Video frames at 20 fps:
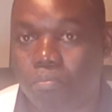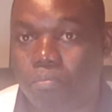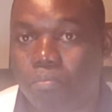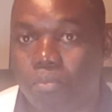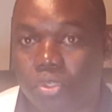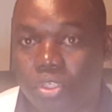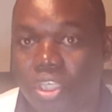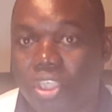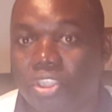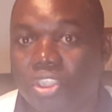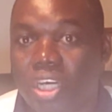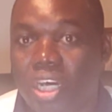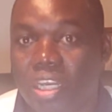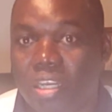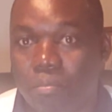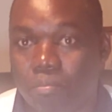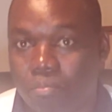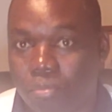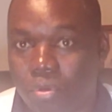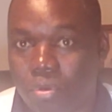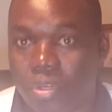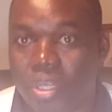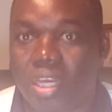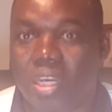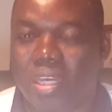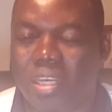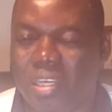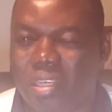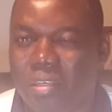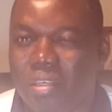potential
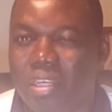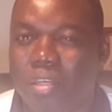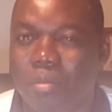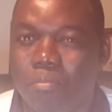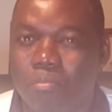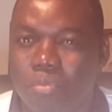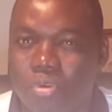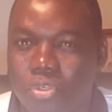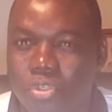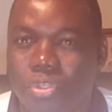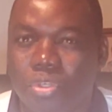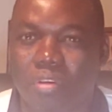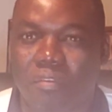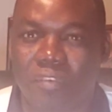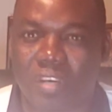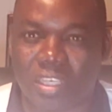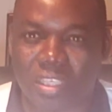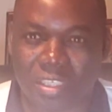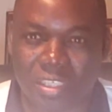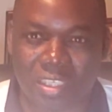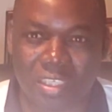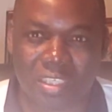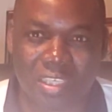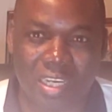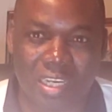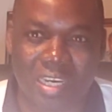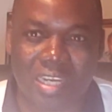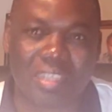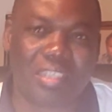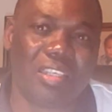employer in most universities,
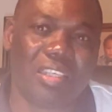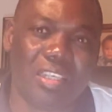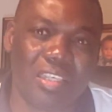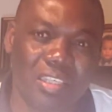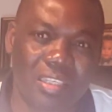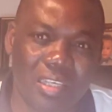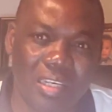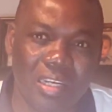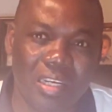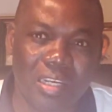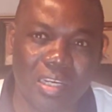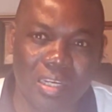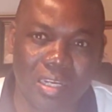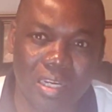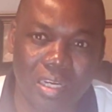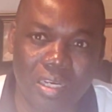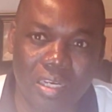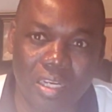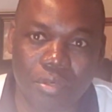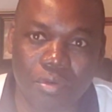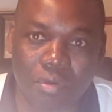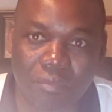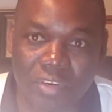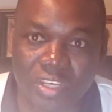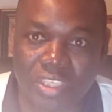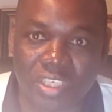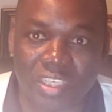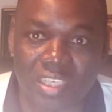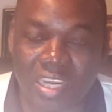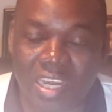and at least in the
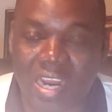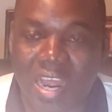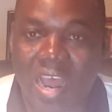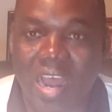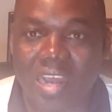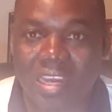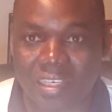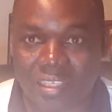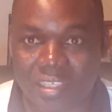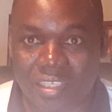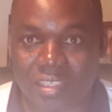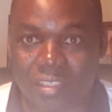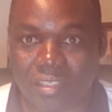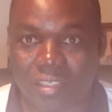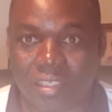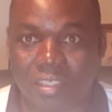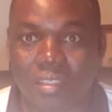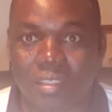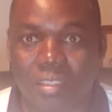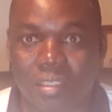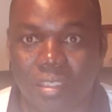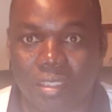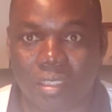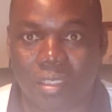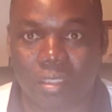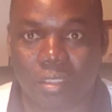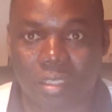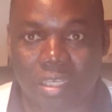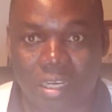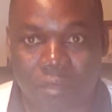university that I attended,
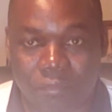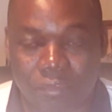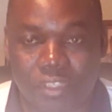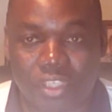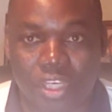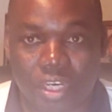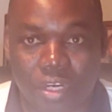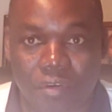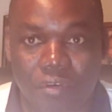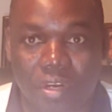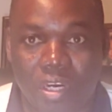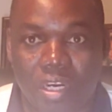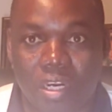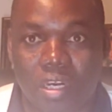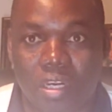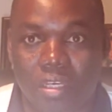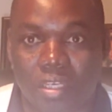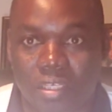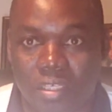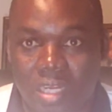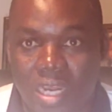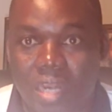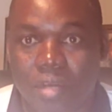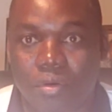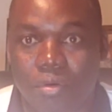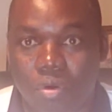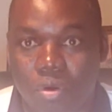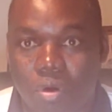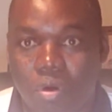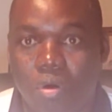the cafeteria, the
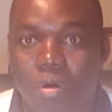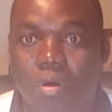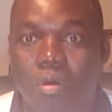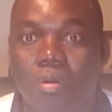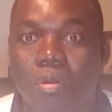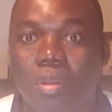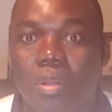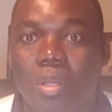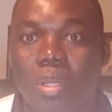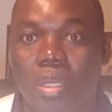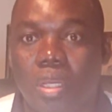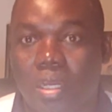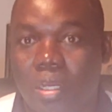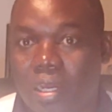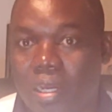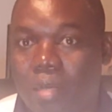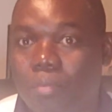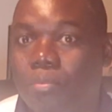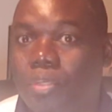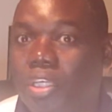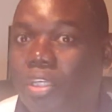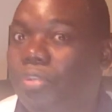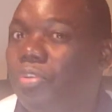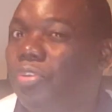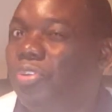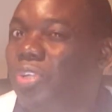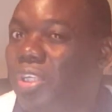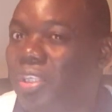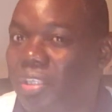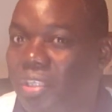dining hall, they
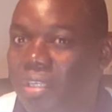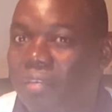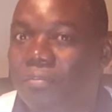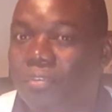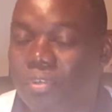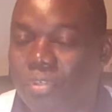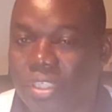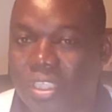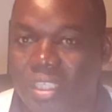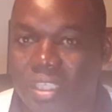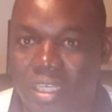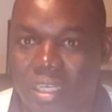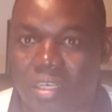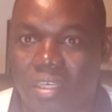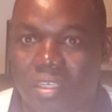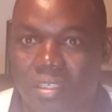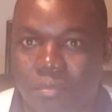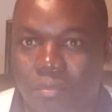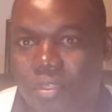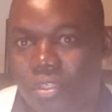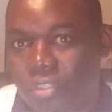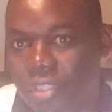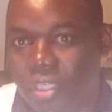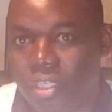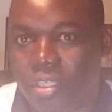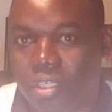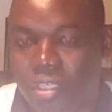usually give those letters because